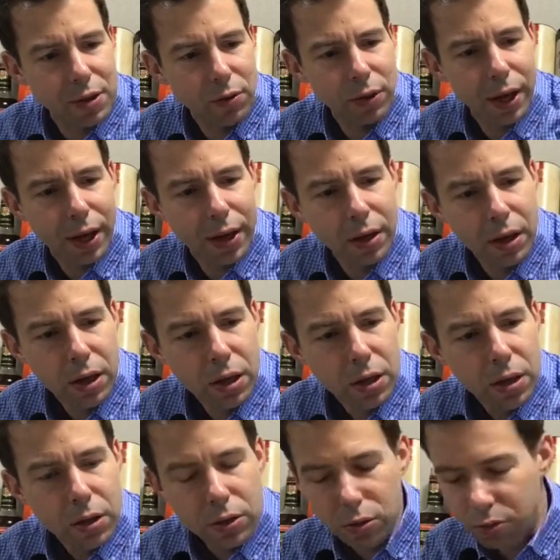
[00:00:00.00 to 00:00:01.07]
Okay,
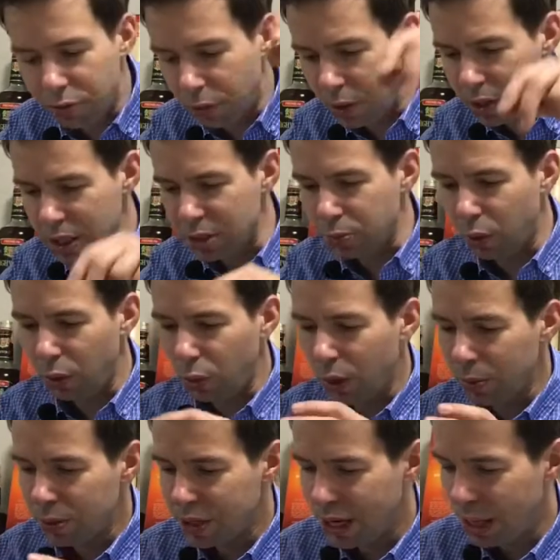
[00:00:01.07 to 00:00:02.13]
so 46.1%
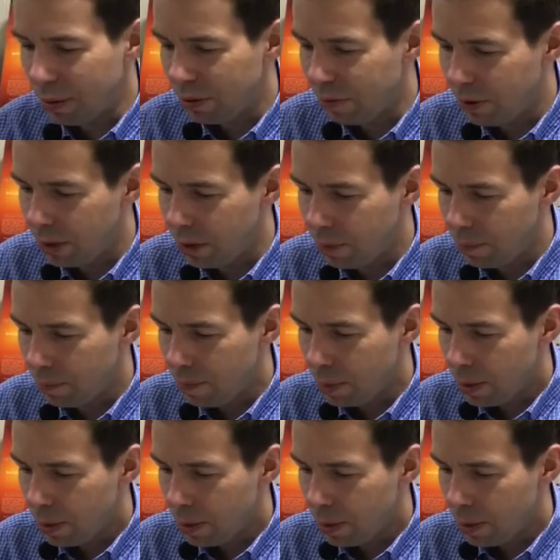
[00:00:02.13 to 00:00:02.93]
ABV.